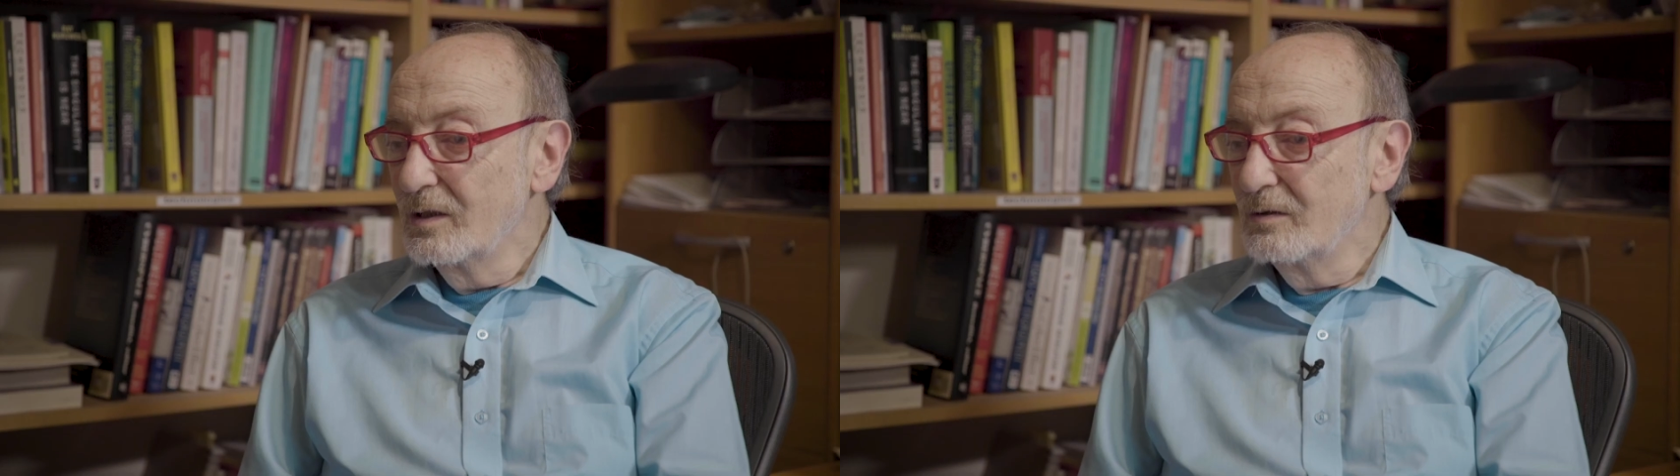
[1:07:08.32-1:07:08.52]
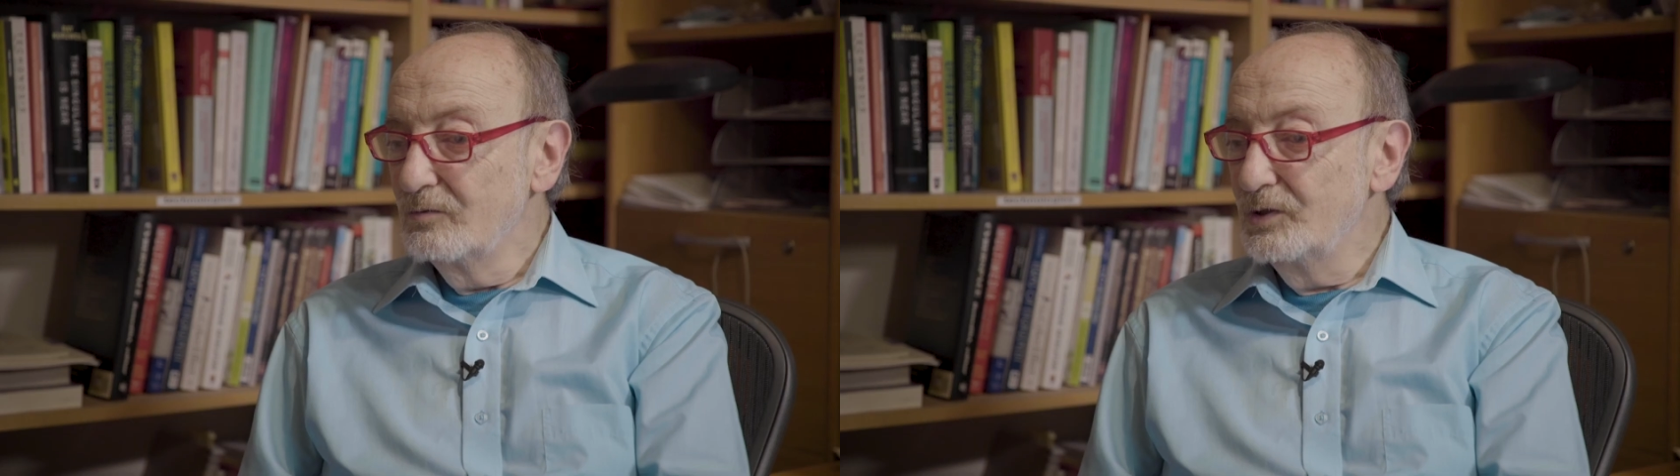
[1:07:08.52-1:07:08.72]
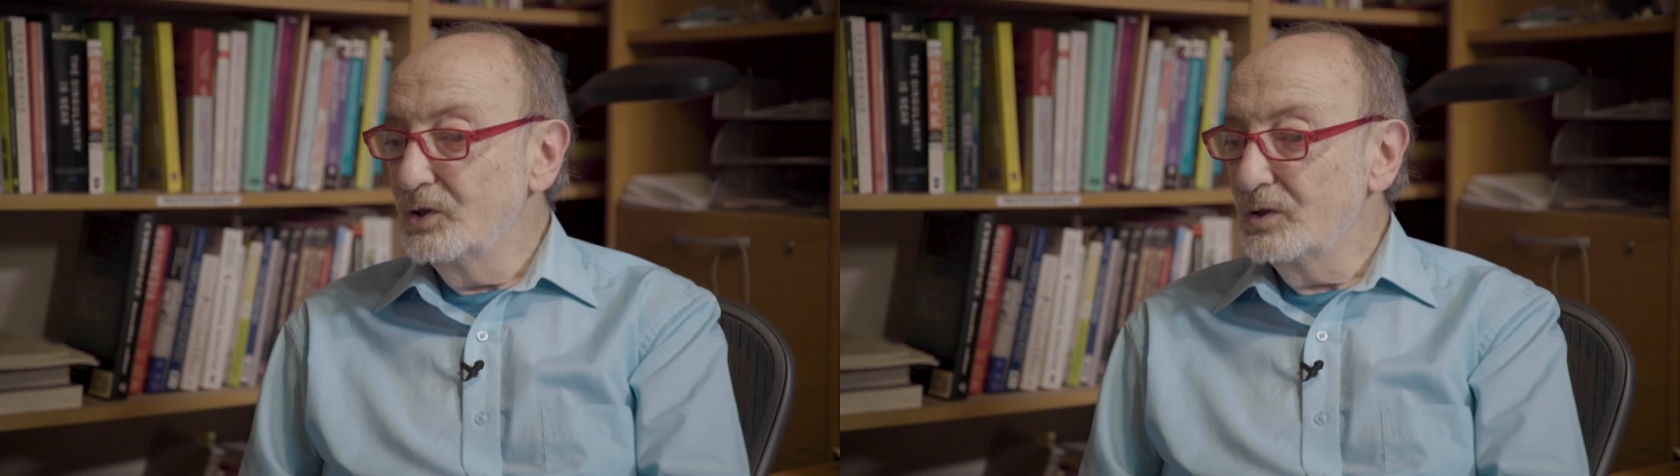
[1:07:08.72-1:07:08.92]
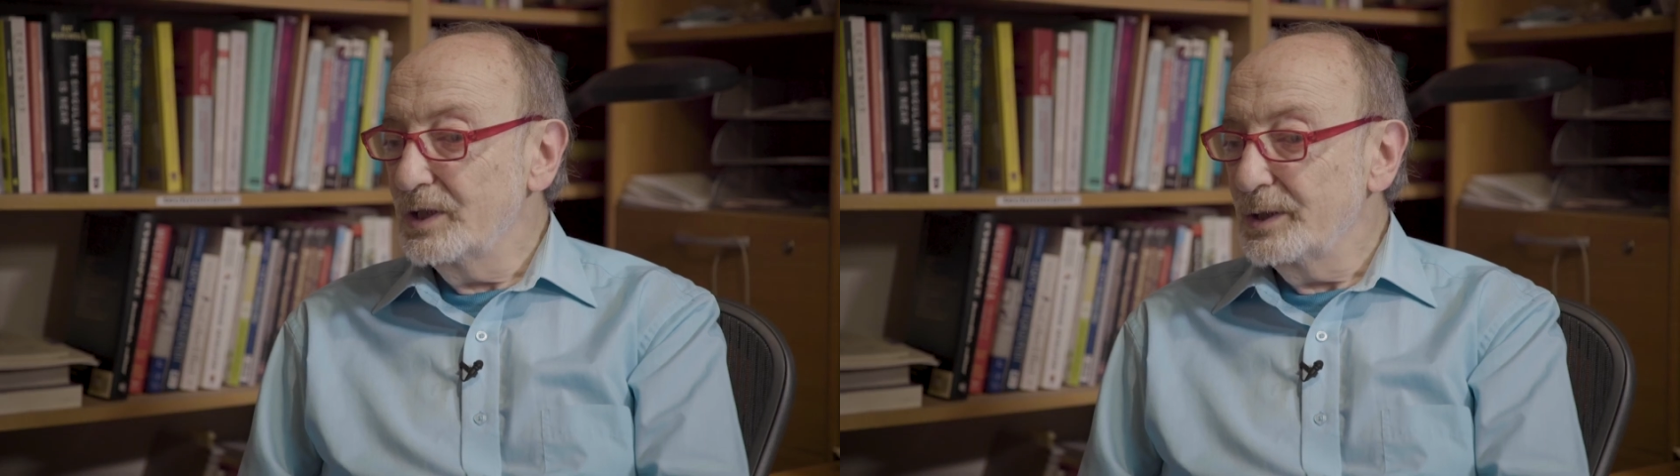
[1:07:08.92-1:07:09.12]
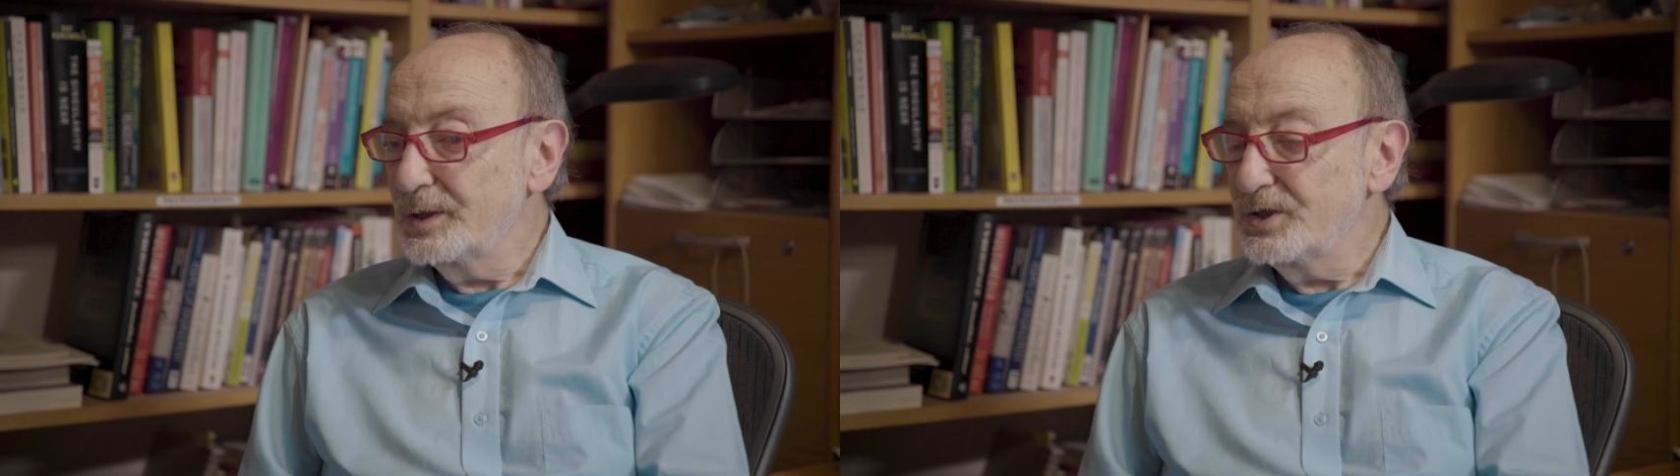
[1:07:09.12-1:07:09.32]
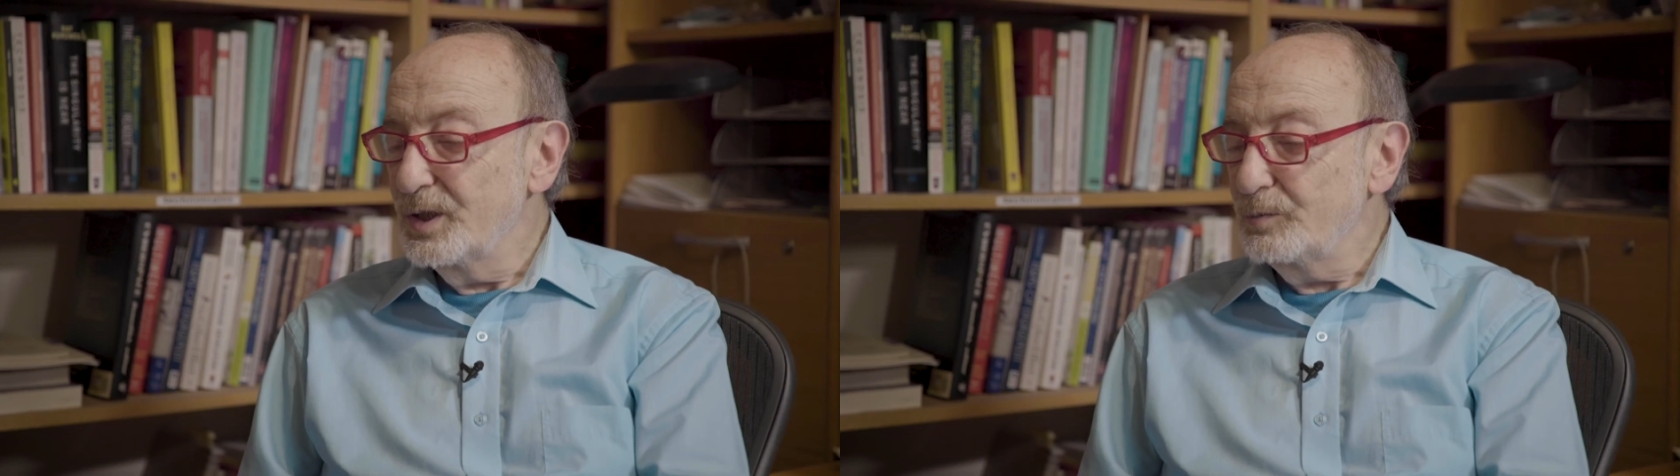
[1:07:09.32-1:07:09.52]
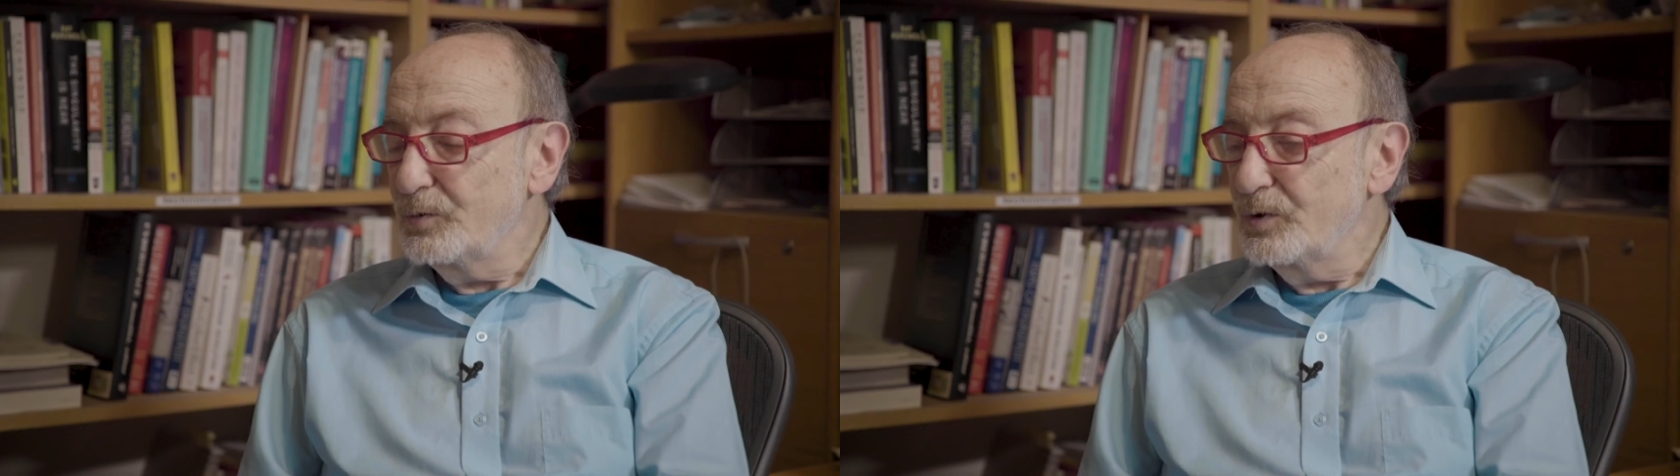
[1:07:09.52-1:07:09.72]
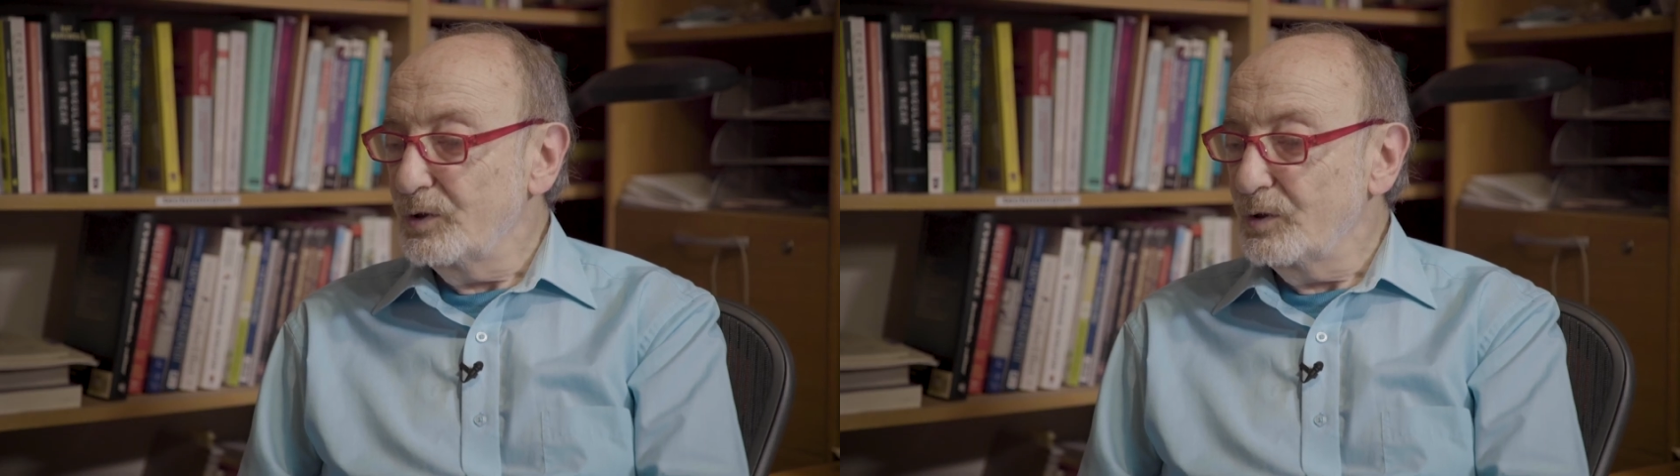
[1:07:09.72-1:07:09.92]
we don't accept